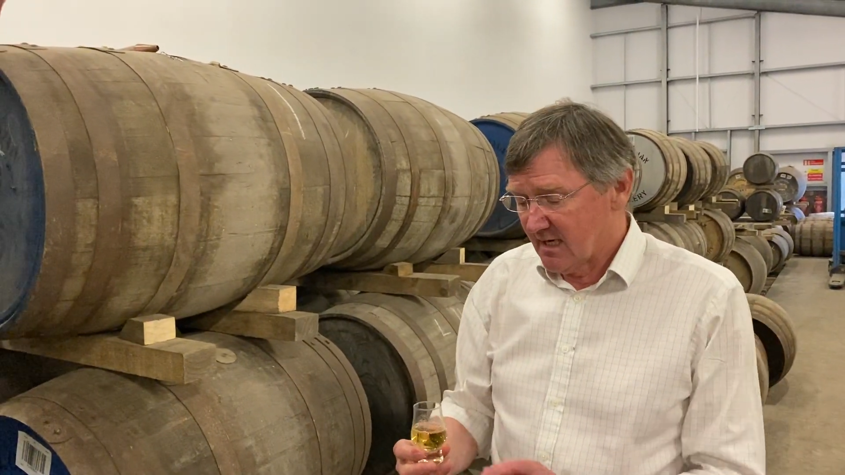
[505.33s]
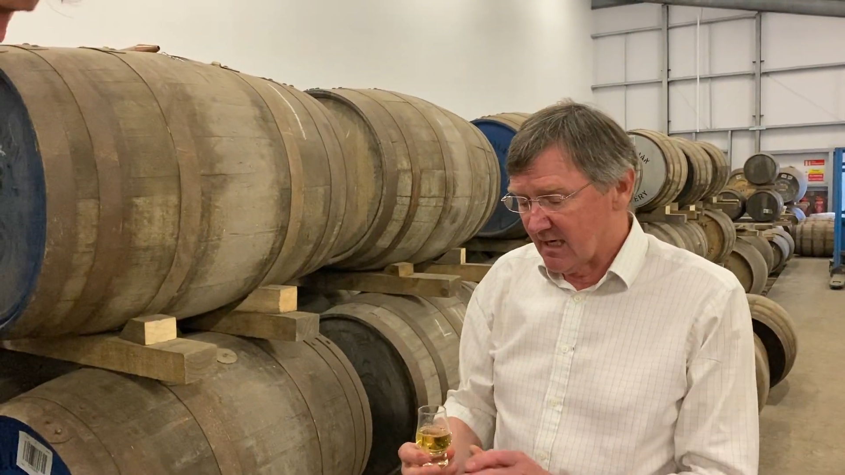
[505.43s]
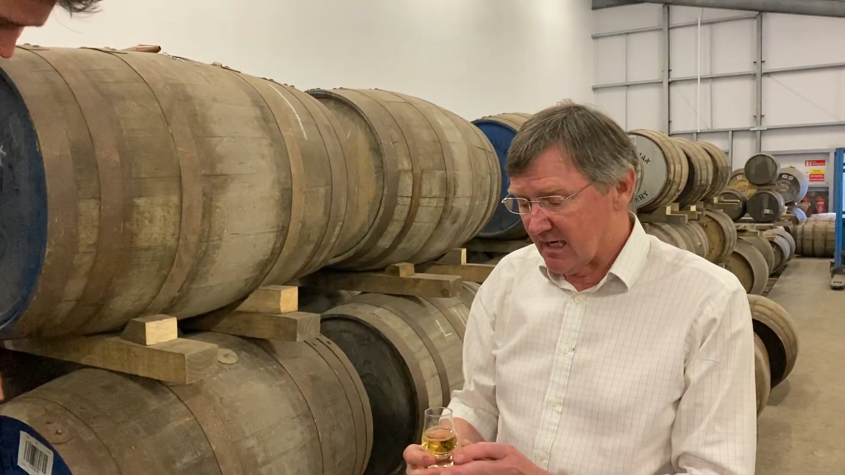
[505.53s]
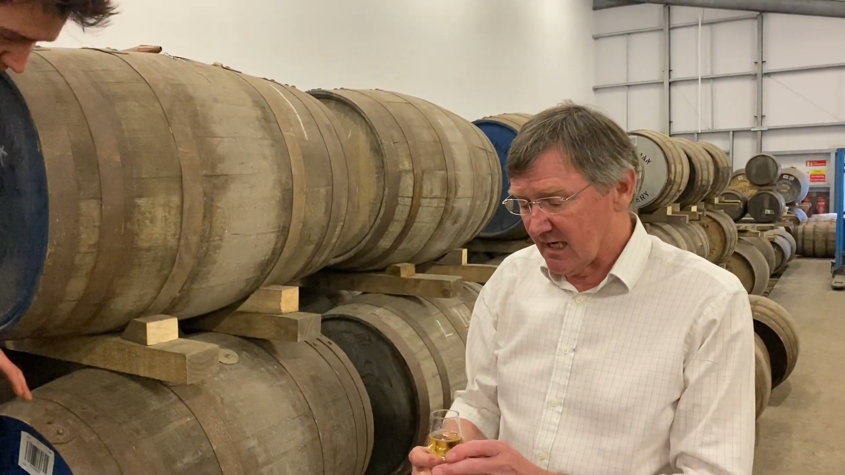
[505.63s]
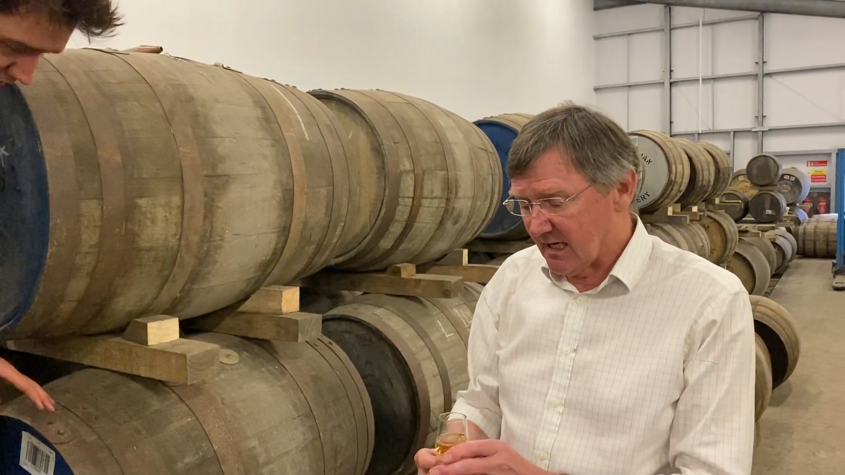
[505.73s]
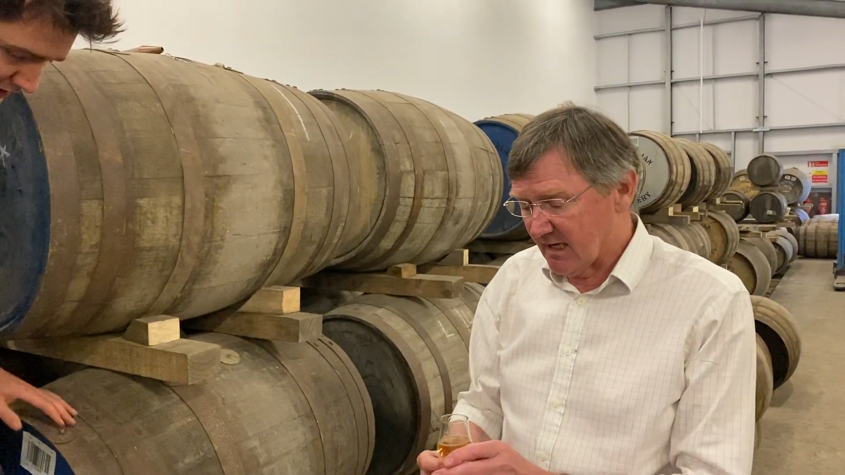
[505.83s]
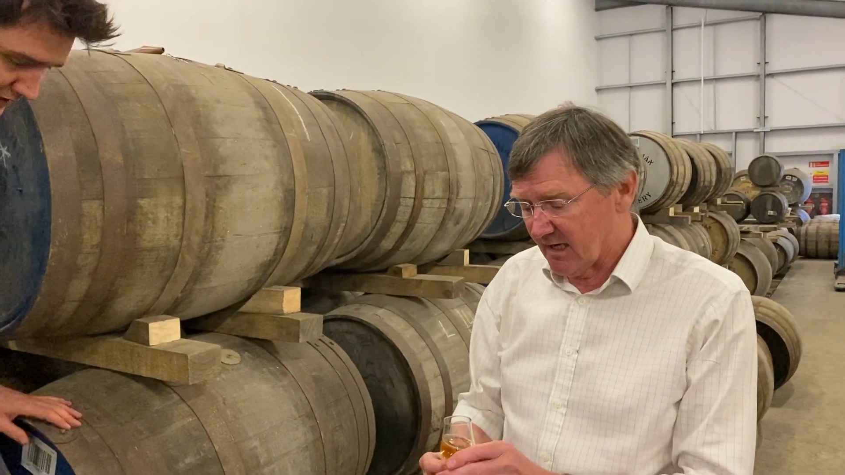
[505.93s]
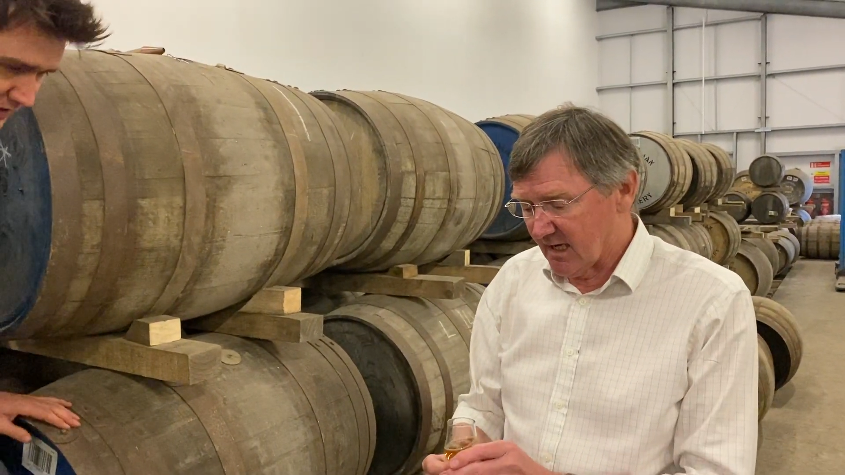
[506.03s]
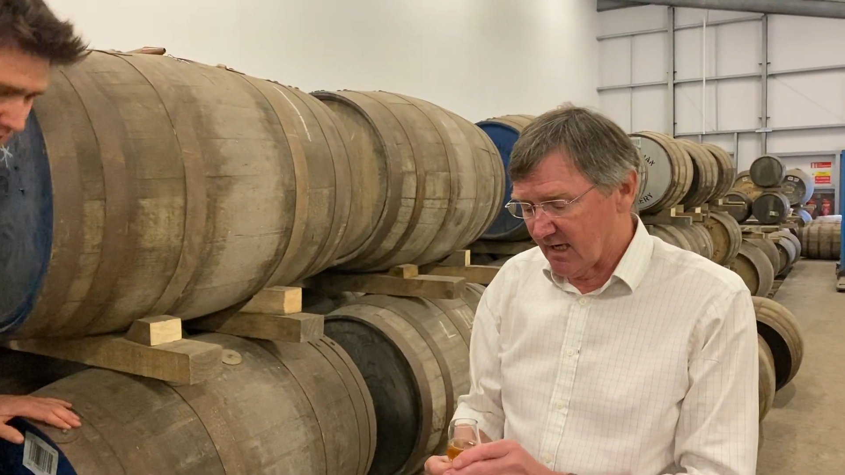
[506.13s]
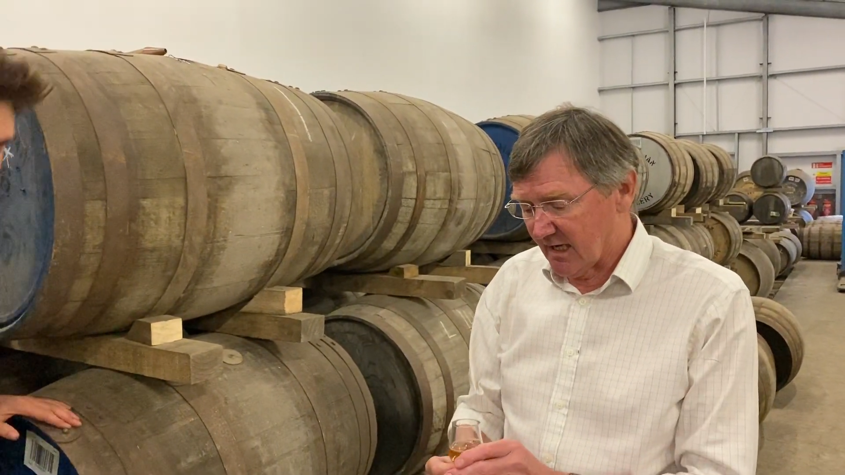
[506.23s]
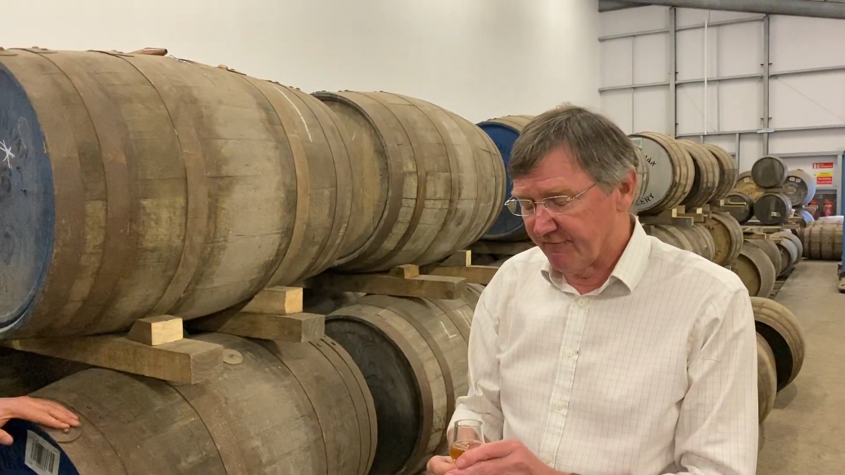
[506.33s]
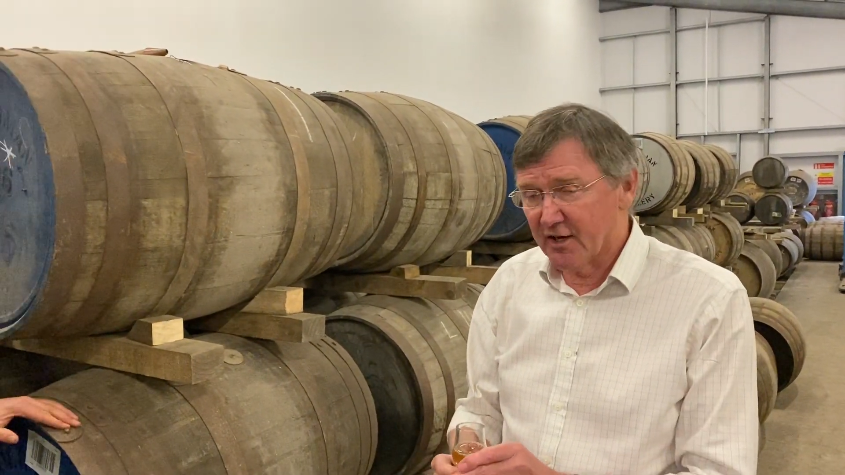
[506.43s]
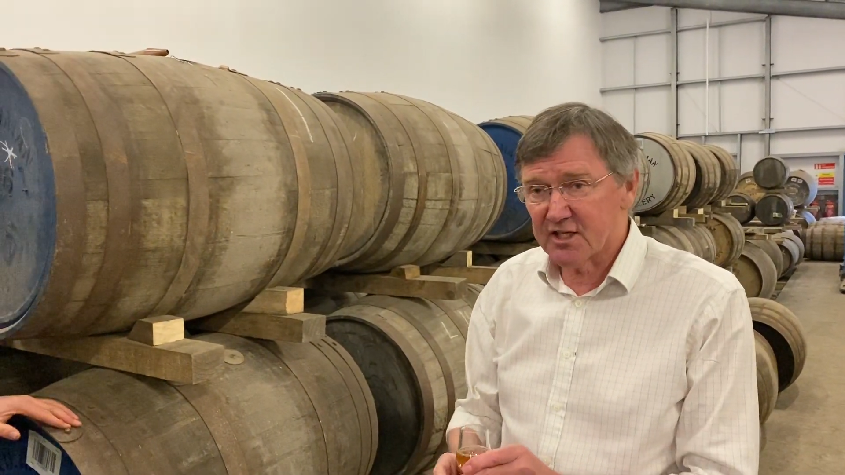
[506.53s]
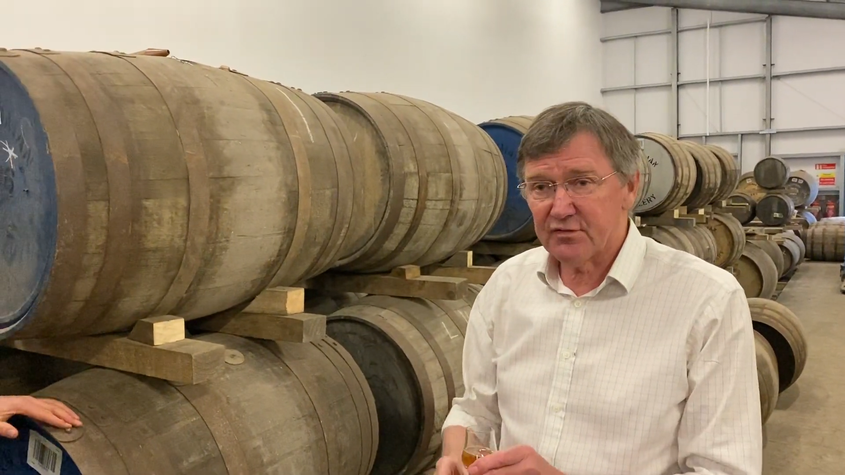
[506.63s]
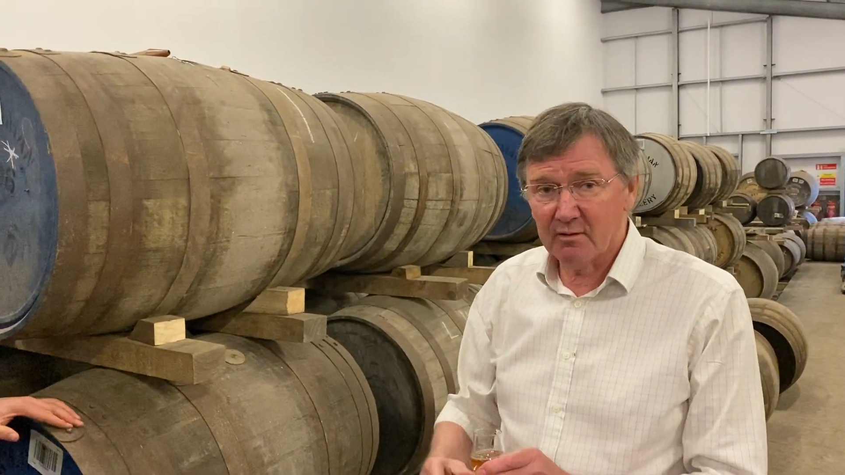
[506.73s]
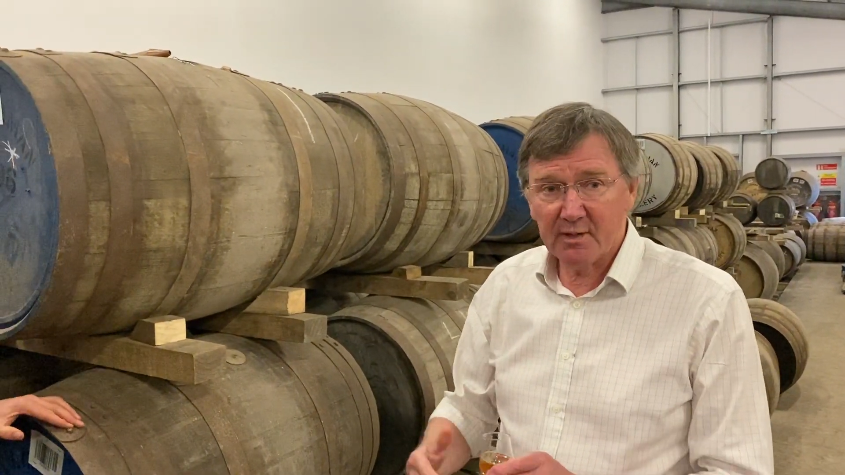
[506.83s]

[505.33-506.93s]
our first fill